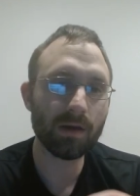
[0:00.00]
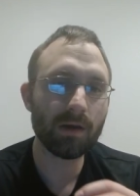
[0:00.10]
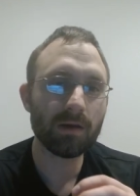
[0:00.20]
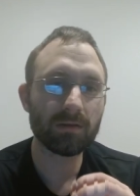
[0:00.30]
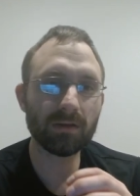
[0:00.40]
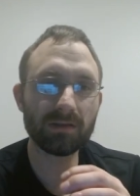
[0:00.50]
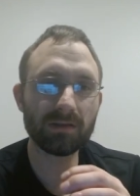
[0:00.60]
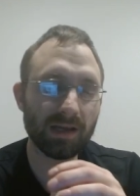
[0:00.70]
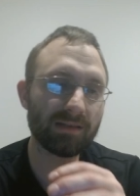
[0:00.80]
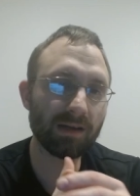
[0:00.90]
So this
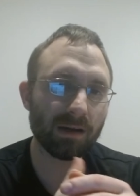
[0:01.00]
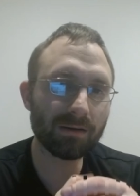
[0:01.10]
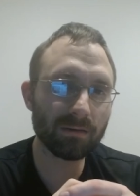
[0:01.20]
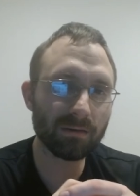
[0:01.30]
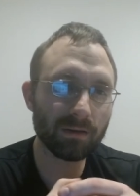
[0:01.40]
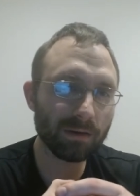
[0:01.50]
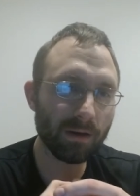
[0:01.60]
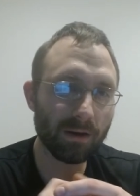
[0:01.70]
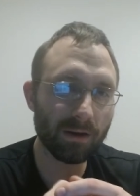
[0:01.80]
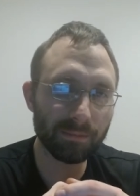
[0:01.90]
that's how
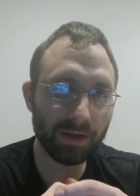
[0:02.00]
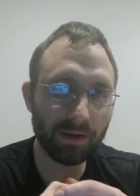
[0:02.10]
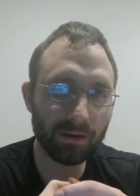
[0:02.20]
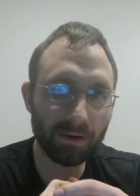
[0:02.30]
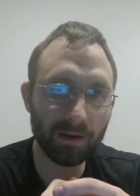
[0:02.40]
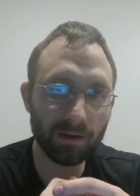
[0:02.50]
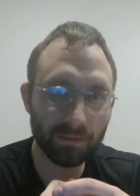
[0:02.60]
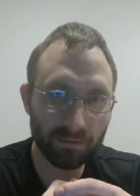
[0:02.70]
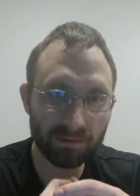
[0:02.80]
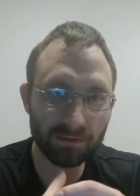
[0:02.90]
um, being a part
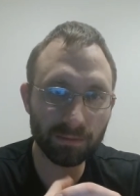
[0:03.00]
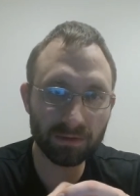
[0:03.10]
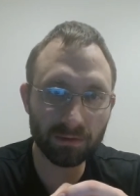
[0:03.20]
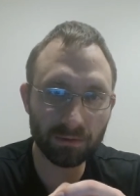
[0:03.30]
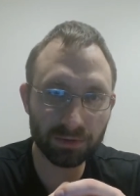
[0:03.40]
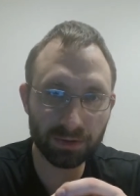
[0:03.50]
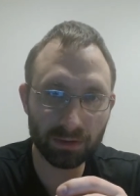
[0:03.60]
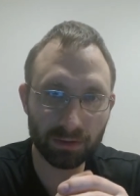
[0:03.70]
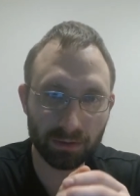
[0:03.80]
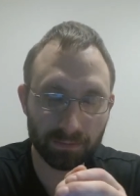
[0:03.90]
of the Super Soldier